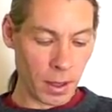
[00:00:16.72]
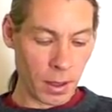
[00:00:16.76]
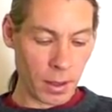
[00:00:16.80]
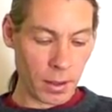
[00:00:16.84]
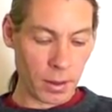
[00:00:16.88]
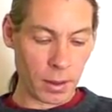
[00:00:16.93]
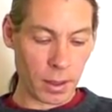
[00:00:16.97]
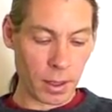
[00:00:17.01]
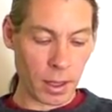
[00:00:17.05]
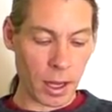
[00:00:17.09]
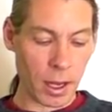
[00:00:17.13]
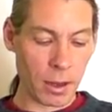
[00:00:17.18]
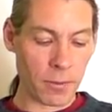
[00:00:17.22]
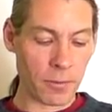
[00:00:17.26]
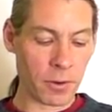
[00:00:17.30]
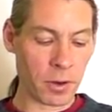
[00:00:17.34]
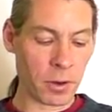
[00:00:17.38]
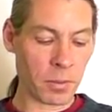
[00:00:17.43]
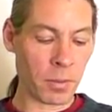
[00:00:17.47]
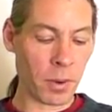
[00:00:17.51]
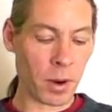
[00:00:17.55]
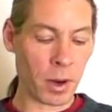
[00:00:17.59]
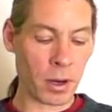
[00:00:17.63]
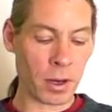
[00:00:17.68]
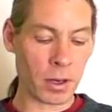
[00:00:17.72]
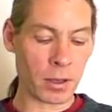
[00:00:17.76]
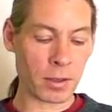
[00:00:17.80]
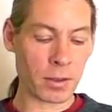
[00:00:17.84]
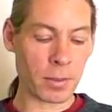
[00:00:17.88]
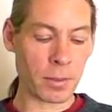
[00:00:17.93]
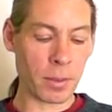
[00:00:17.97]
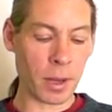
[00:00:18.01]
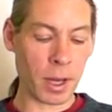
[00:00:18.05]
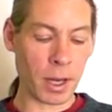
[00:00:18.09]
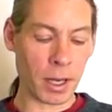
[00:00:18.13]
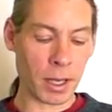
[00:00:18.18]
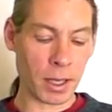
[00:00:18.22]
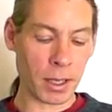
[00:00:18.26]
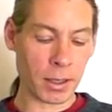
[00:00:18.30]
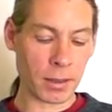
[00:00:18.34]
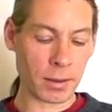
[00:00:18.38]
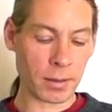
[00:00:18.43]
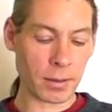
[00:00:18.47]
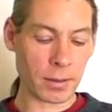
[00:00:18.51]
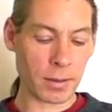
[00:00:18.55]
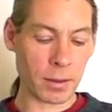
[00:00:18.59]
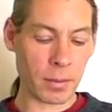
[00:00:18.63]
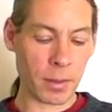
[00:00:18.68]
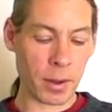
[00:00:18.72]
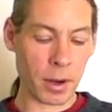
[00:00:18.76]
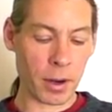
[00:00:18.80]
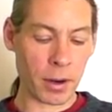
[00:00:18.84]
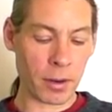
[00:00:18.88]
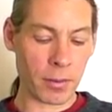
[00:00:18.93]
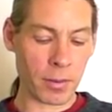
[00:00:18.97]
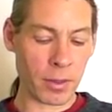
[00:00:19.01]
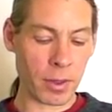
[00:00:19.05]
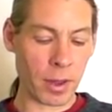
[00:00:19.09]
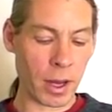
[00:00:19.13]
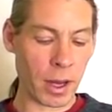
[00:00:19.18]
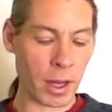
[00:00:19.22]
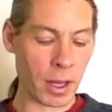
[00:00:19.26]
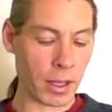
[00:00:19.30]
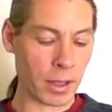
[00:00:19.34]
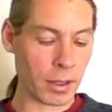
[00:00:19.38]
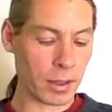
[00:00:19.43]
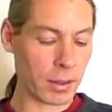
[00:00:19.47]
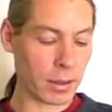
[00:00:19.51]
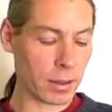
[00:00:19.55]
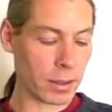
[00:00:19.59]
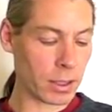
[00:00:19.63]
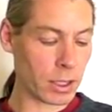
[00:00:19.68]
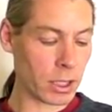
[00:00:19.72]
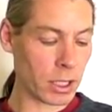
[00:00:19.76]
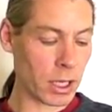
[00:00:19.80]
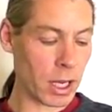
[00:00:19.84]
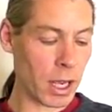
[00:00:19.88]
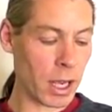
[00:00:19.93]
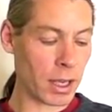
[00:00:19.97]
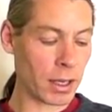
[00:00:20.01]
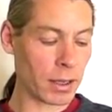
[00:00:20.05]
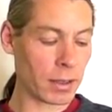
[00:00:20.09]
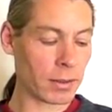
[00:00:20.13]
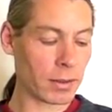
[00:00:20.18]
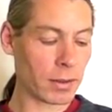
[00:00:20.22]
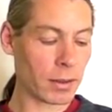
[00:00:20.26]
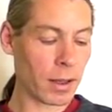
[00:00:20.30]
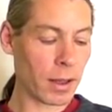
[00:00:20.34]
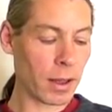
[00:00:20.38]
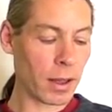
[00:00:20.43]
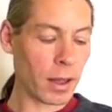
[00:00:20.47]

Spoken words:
the covered parts, buttocks, the pair of thighs, the shanks,